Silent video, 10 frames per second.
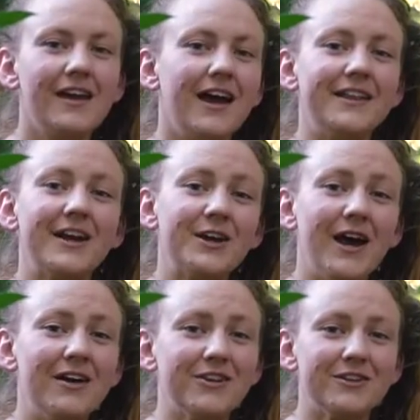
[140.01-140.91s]
And there you
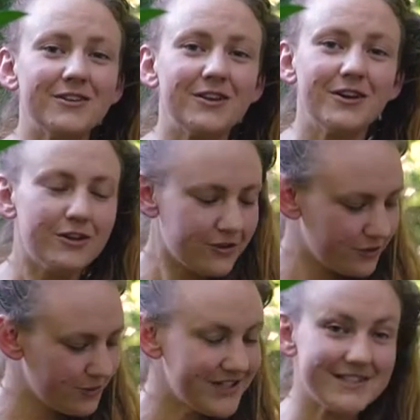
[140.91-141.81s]
have it.
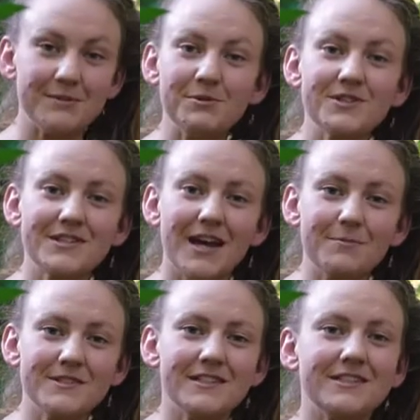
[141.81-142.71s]
Three simple
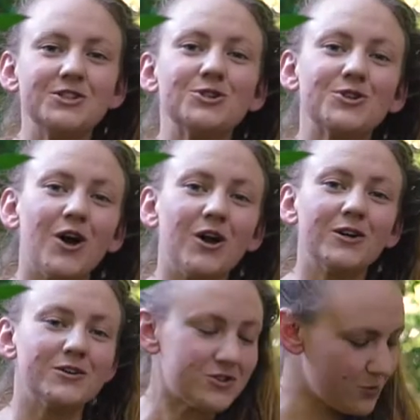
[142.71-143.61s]
steps to teach your
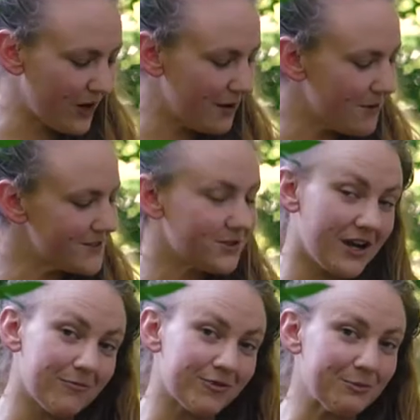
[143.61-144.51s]
dog to wear a muzzle
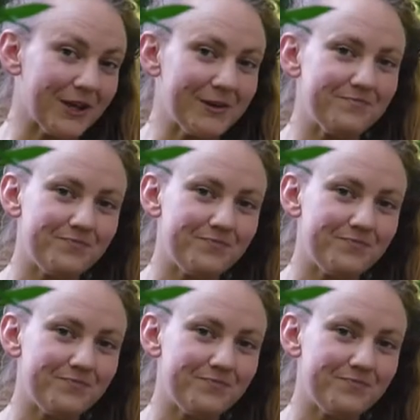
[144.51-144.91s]
comfortably.